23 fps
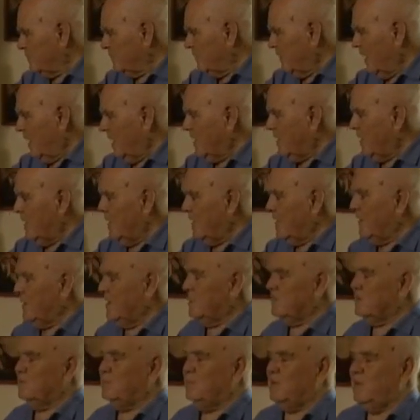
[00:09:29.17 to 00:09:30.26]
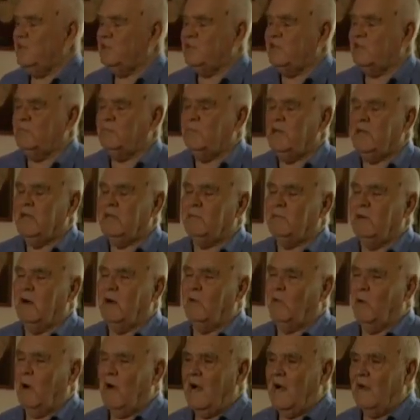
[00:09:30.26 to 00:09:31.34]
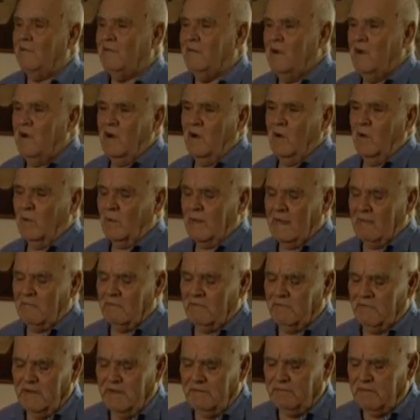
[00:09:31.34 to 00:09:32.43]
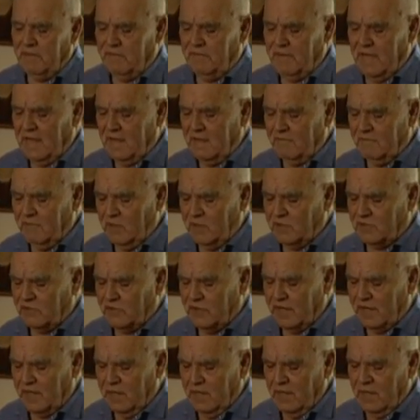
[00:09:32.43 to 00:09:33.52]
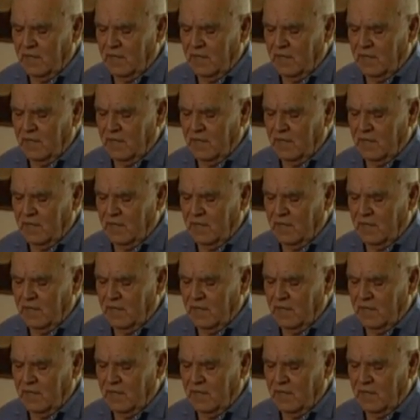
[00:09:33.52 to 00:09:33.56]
one right here, is a picture of me and my wife on our 50th anniversary.